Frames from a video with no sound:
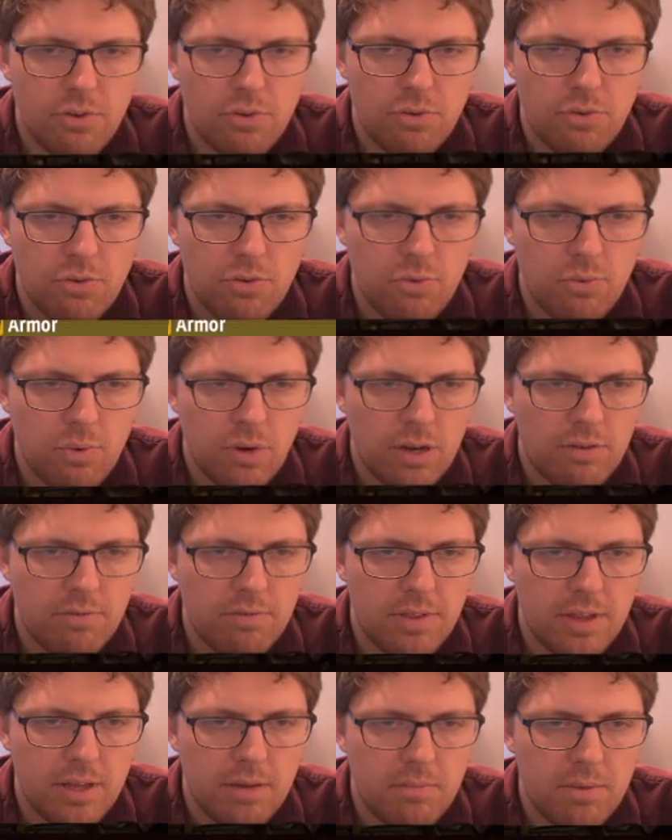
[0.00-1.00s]
to one of
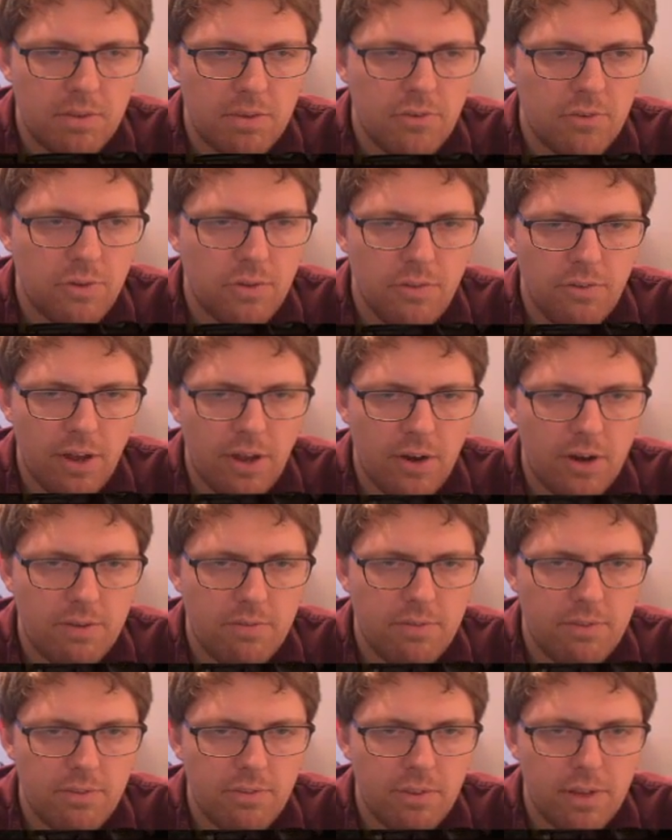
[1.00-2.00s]
them. Let's do the Siren
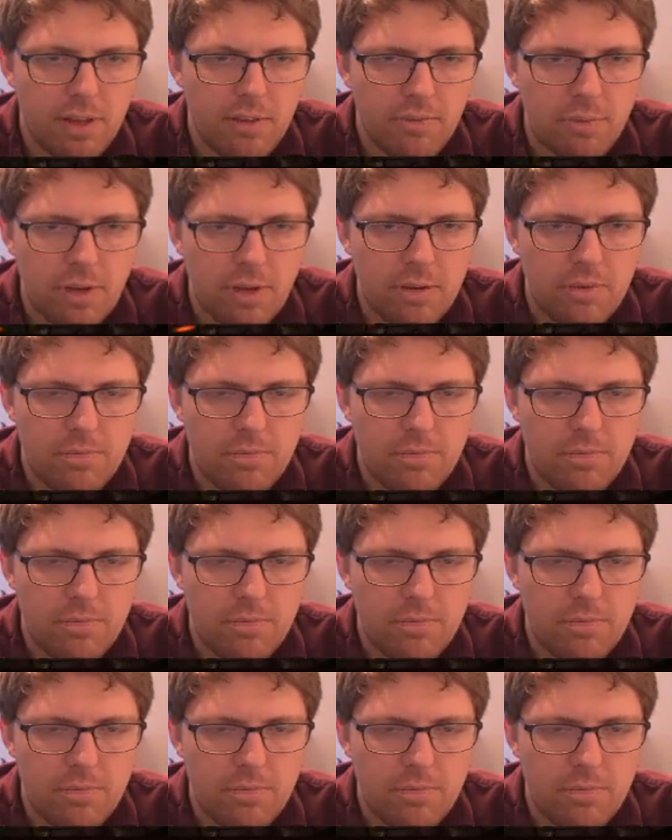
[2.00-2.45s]
of the Sea as well.